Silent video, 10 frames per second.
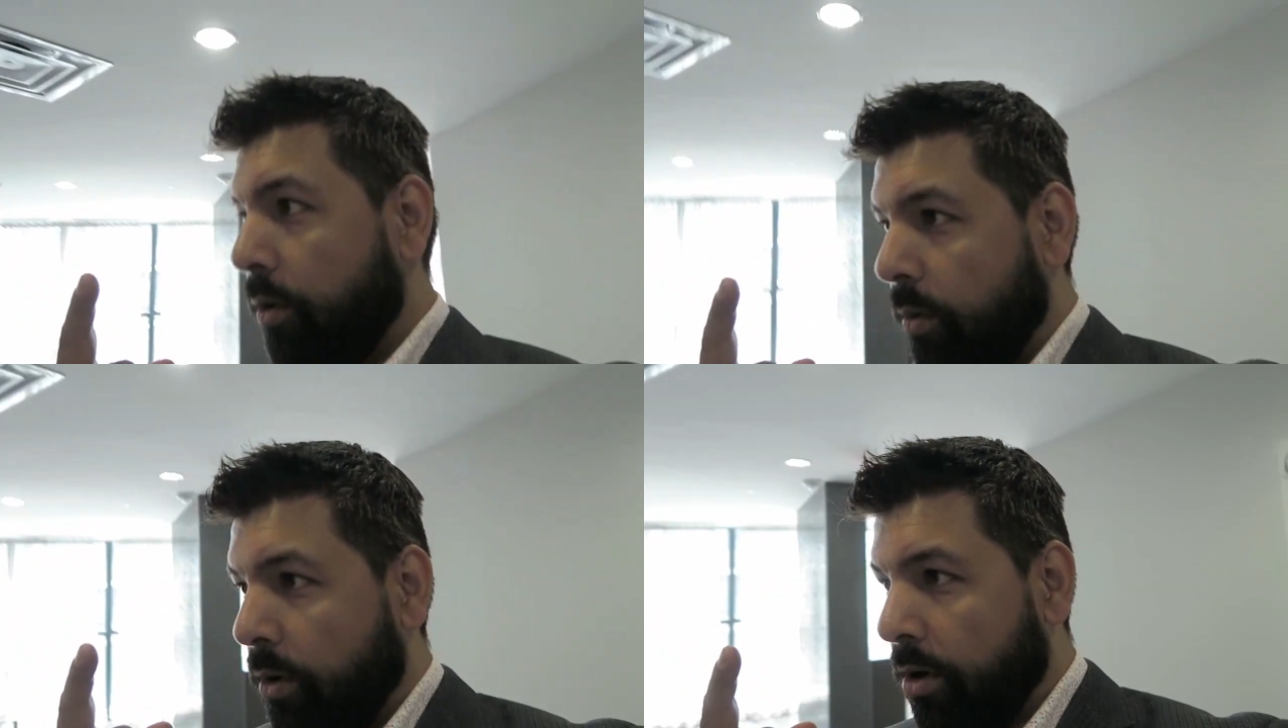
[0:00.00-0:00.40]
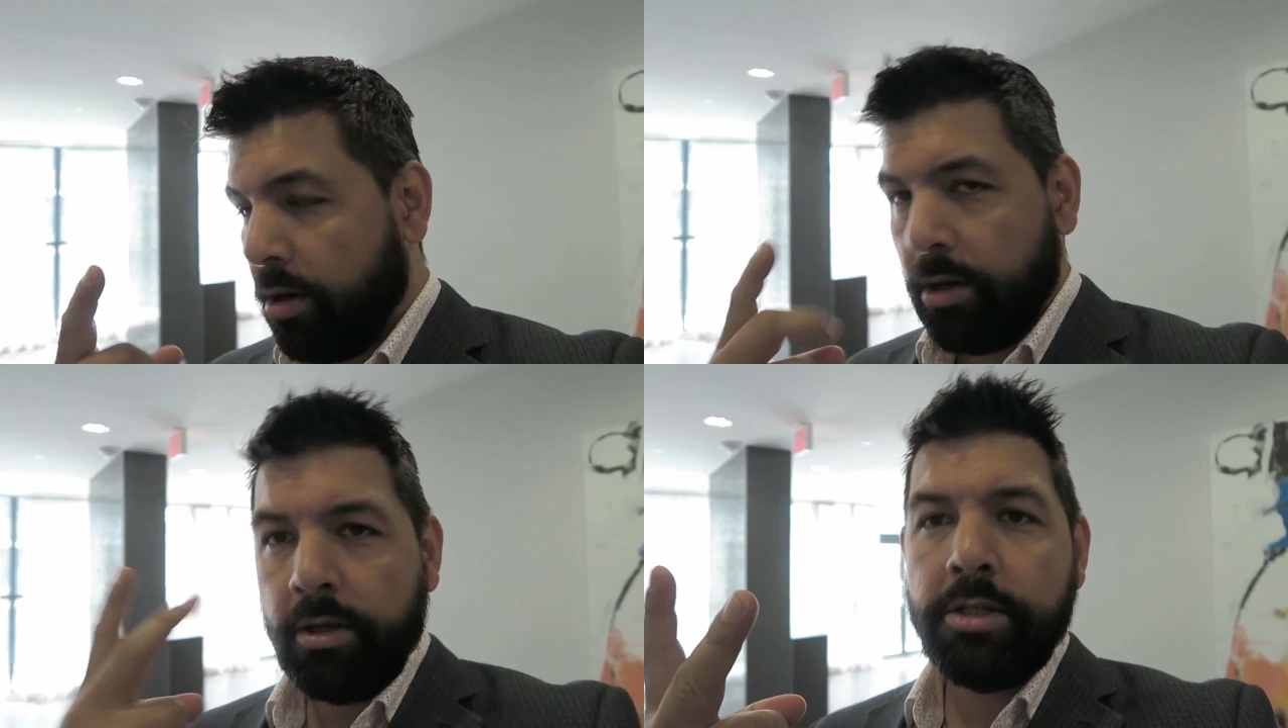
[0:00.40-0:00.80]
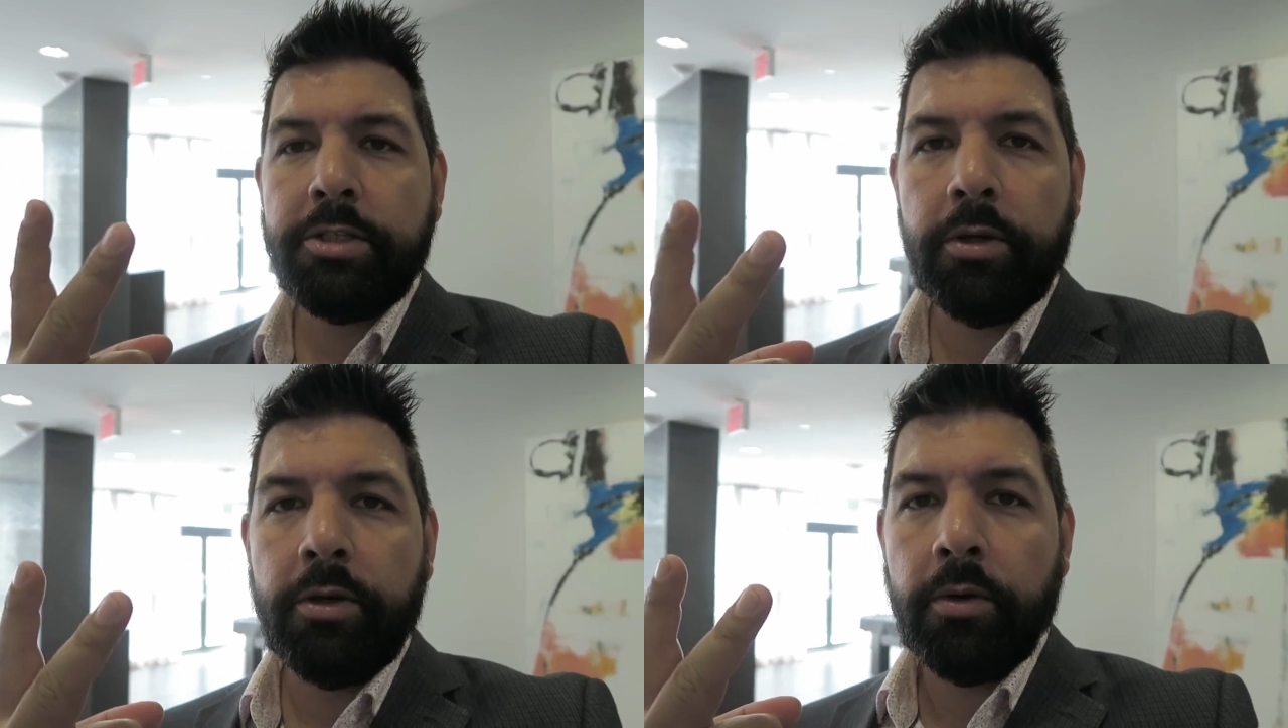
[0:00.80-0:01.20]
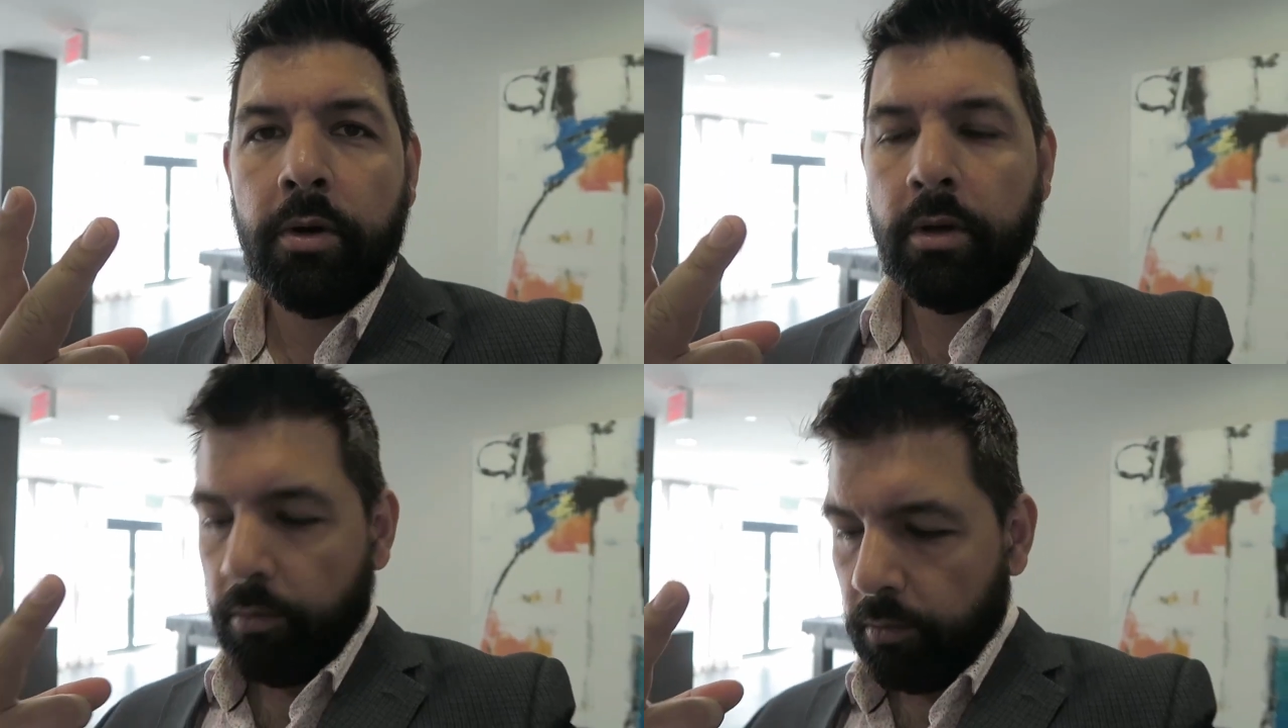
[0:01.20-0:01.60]
or two
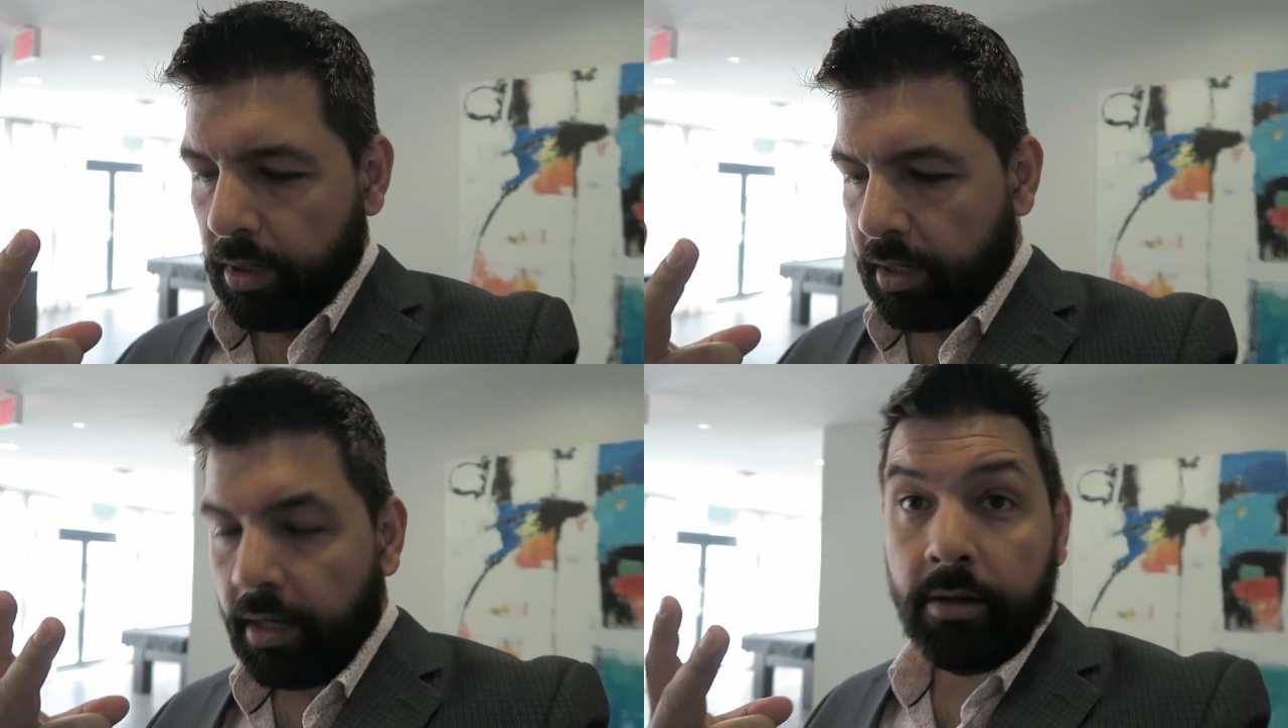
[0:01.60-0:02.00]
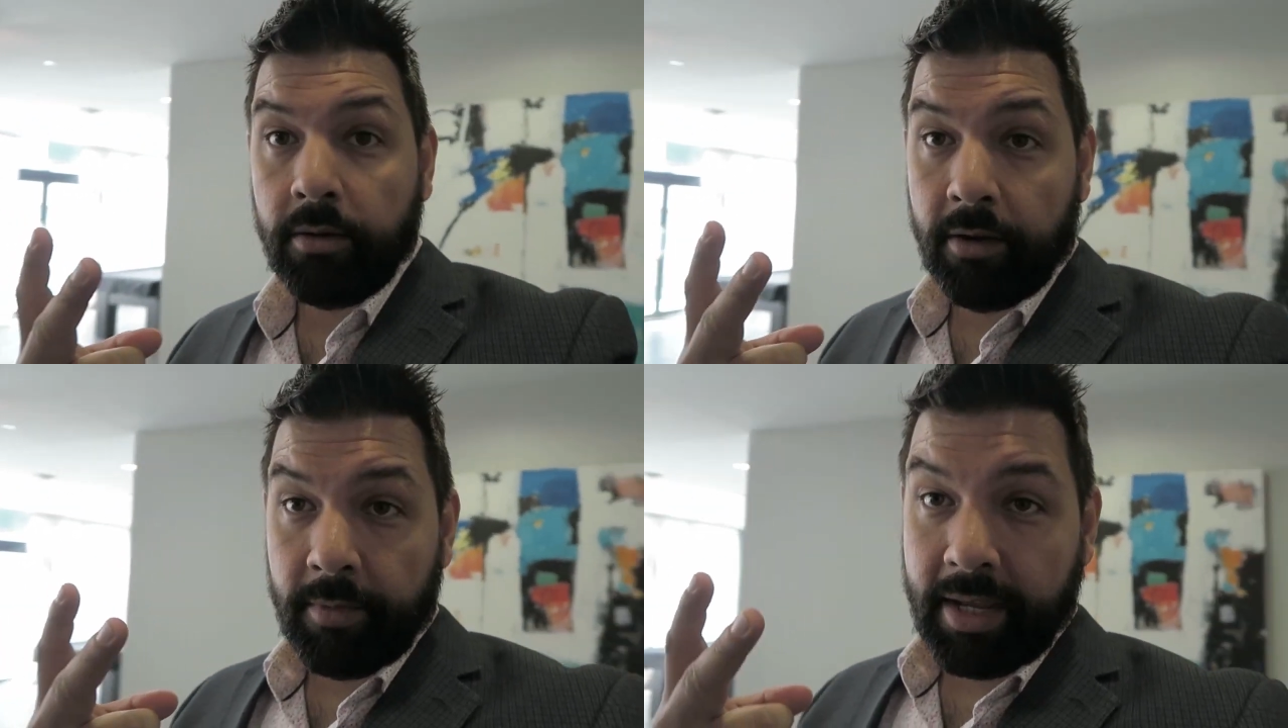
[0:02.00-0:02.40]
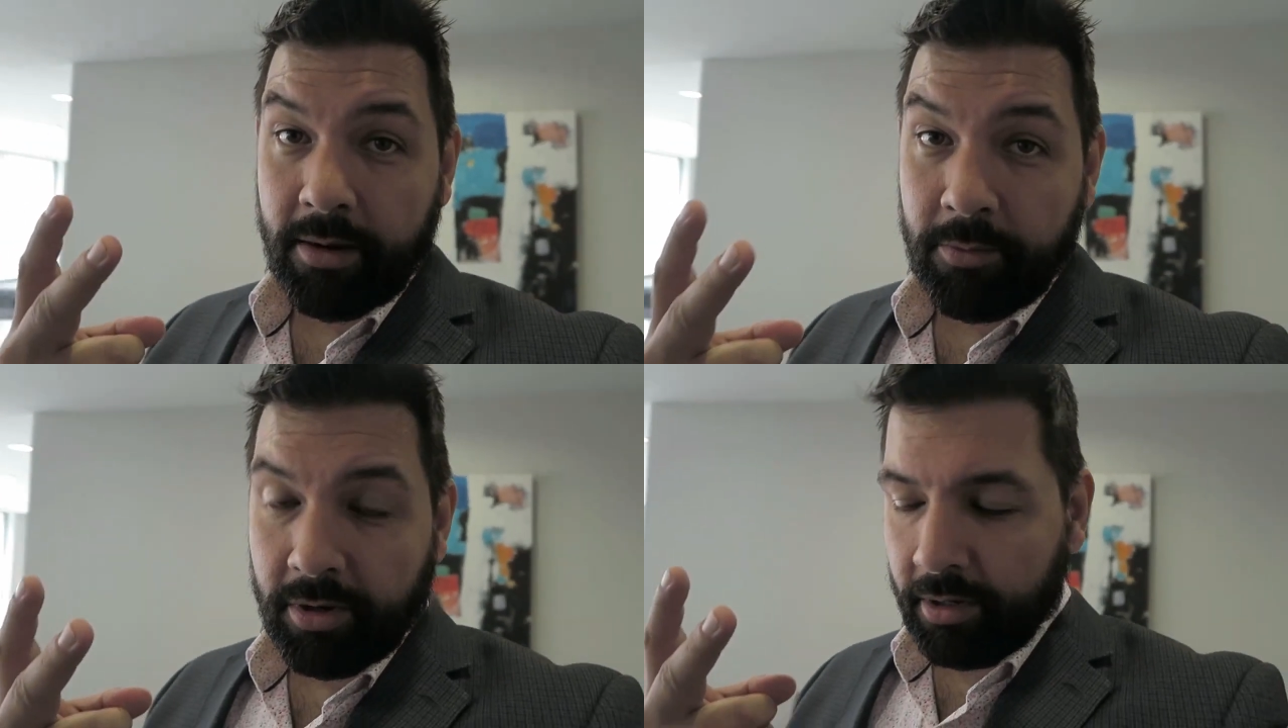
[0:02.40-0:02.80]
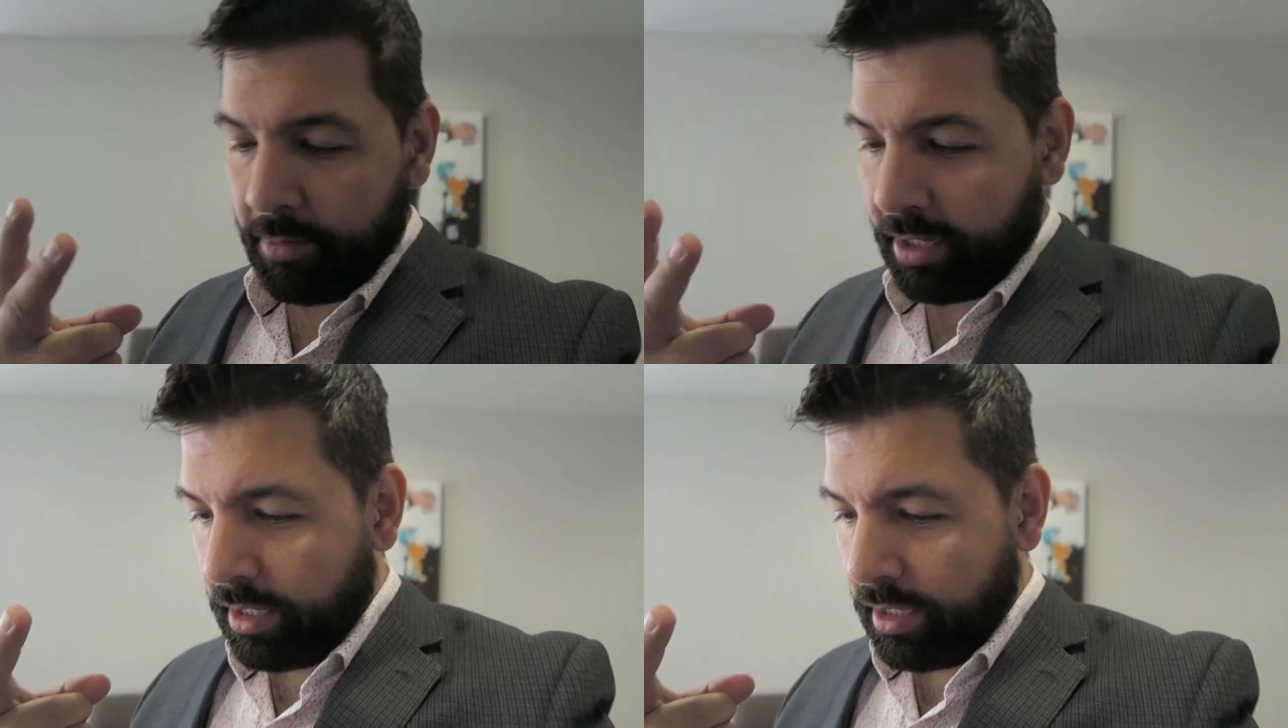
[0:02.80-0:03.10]
when I don't have my camera on me.